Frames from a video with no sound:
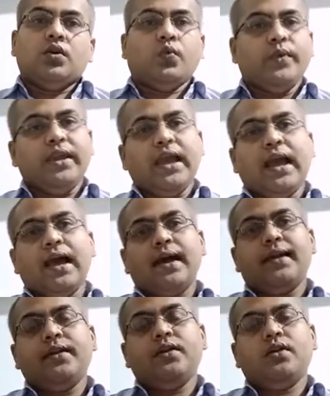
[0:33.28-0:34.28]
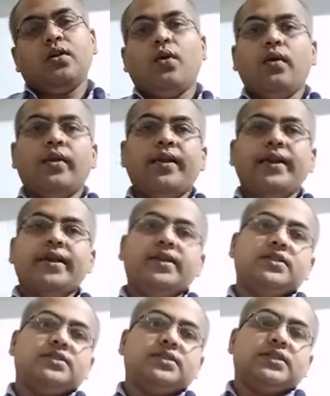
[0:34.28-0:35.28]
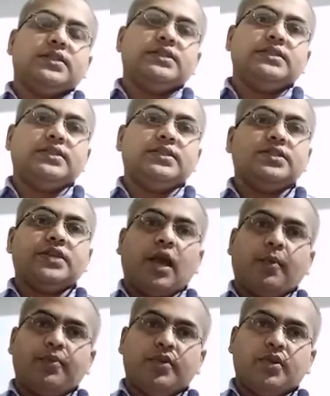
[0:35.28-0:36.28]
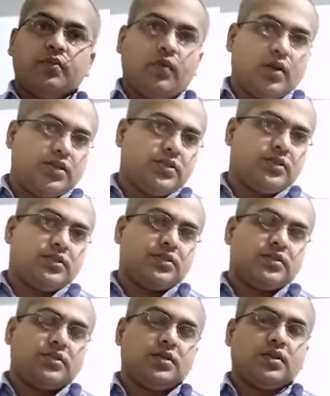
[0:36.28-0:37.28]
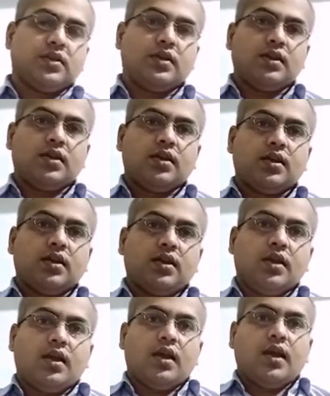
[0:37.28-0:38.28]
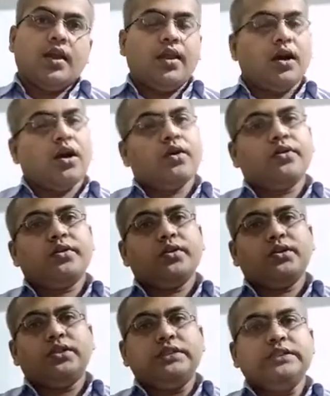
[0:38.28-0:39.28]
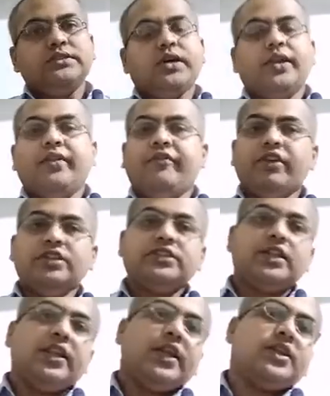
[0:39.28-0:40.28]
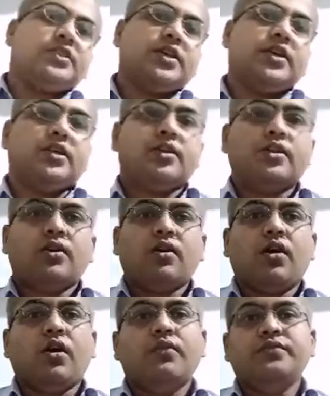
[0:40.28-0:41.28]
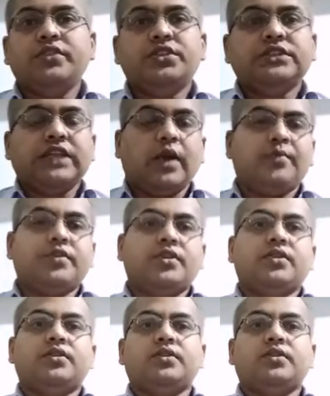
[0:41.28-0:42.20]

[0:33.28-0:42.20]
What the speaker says: we had already discussed this chapter once. Now this is the revision lecture of this chapter.